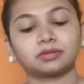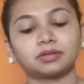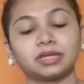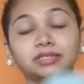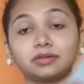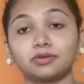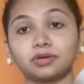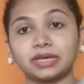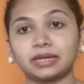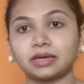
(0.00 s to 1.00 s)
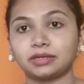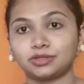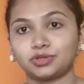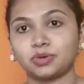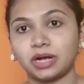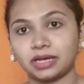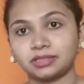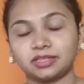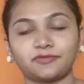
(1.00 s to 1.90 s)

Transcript: let it not get into your eyes.